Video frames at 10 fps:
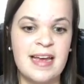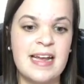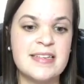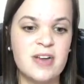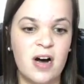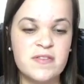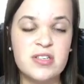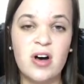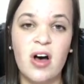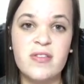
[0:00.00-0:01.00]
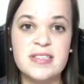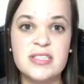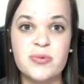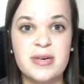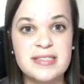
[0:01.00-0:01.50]
And it's often called the
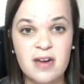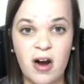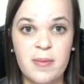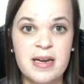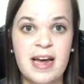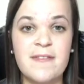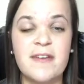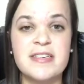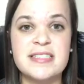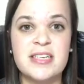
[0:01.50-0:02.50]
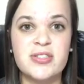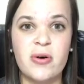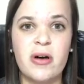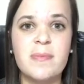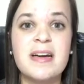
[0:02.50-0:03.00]
Swiss Army knife of essential
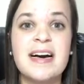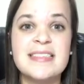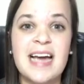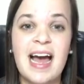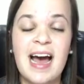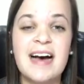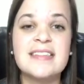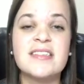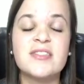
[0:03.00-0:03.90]
oil because it has